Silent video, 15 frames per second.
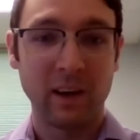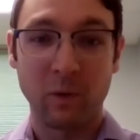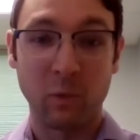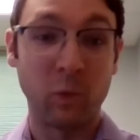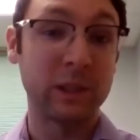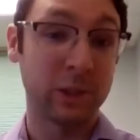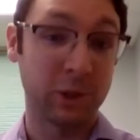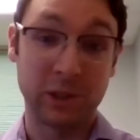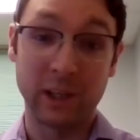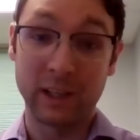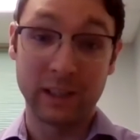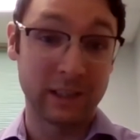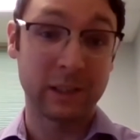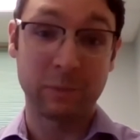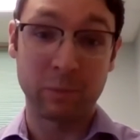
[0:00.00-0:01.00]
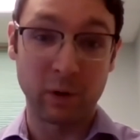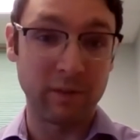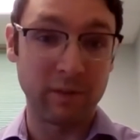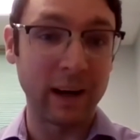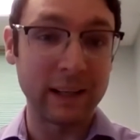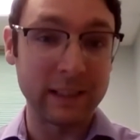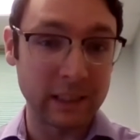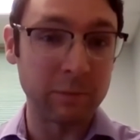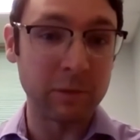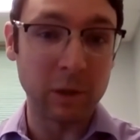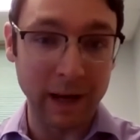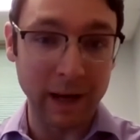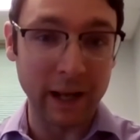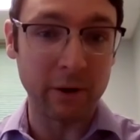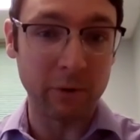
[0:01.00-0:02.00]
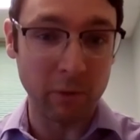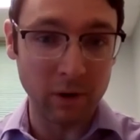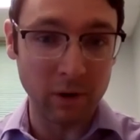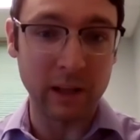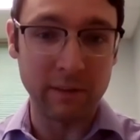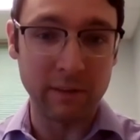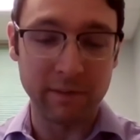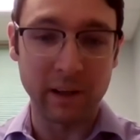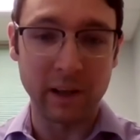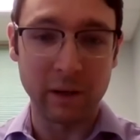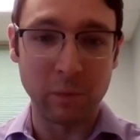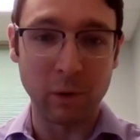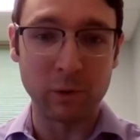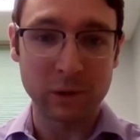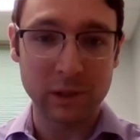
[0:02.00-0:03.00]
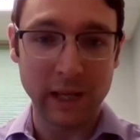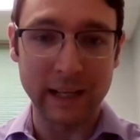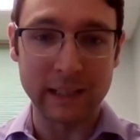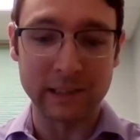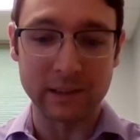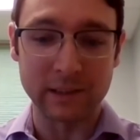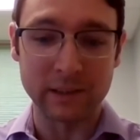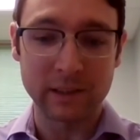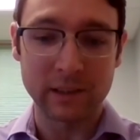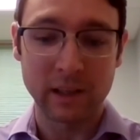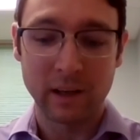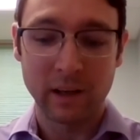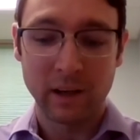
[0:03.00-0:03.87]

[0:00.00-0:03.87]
which does provide symptomatic relief in most cases,